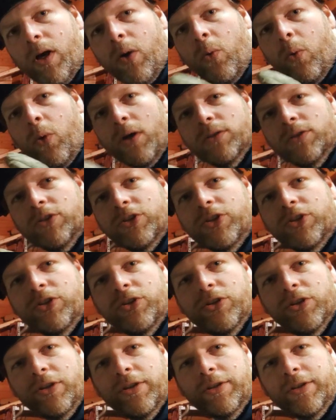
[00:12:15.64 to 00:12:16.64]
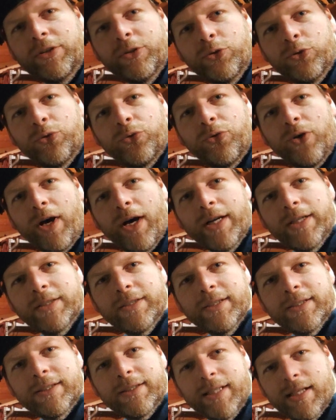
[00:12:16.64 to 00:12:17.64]
Once you find
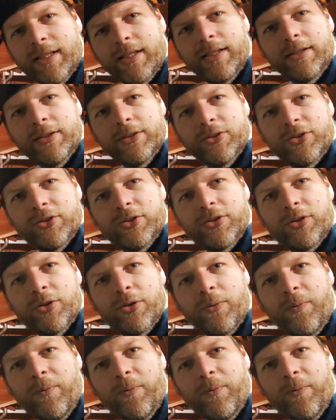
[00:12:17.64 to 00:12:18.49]
the settings,